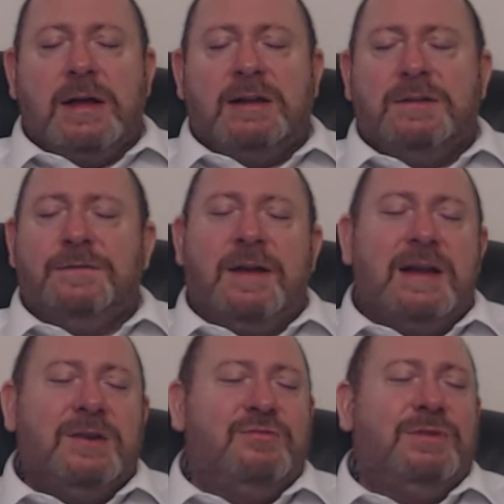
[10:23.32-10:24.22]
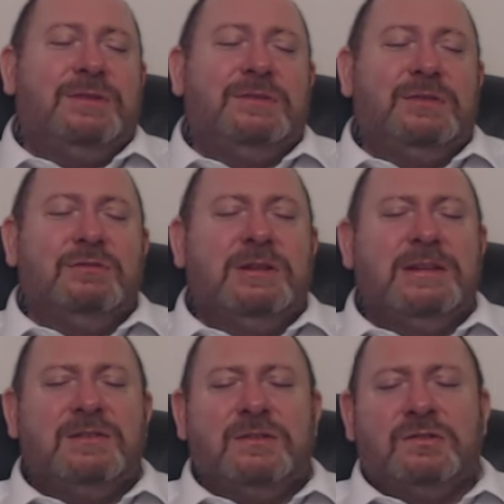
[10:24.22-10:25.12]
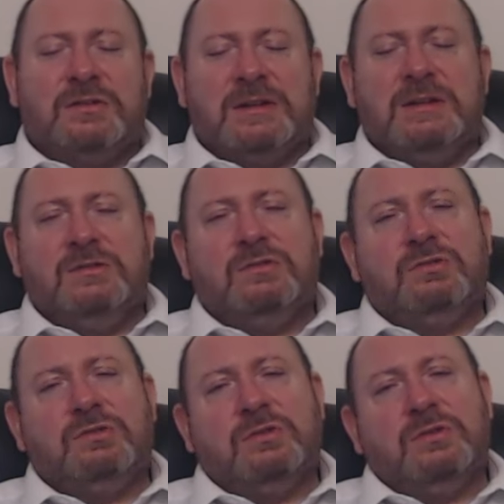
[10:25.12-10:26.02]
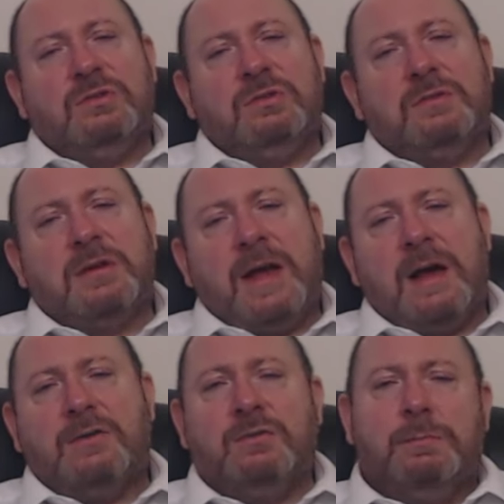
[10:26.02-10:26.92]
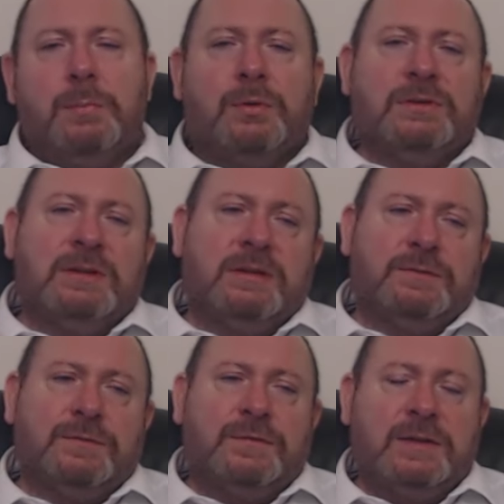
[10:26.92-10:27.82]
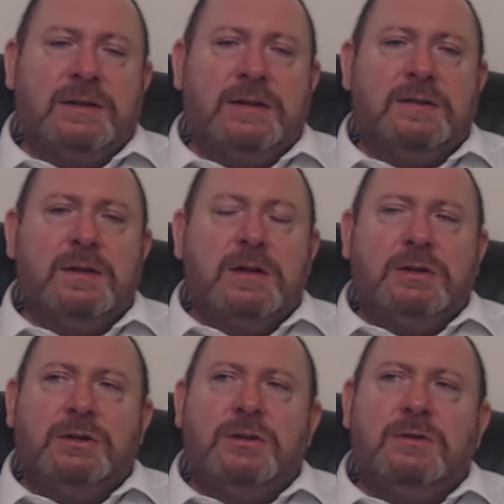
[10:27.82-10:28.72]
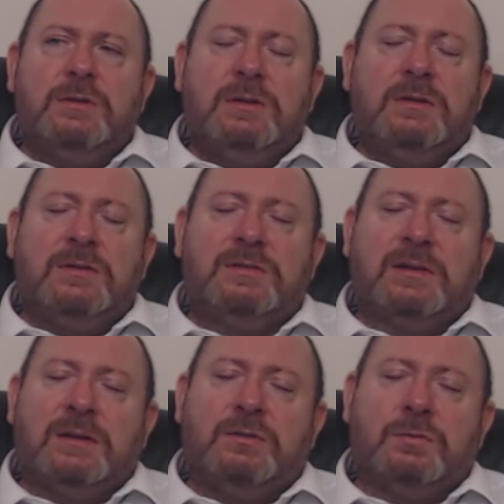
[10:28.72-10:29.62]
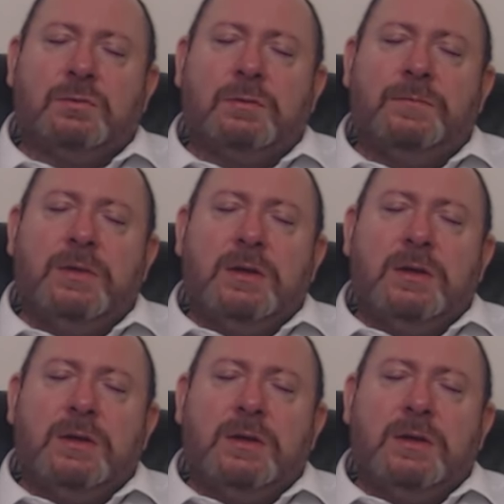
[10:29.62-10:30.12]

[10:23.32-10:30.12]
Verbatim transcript: and if for any reason you need to change how your body is feeling you know say you're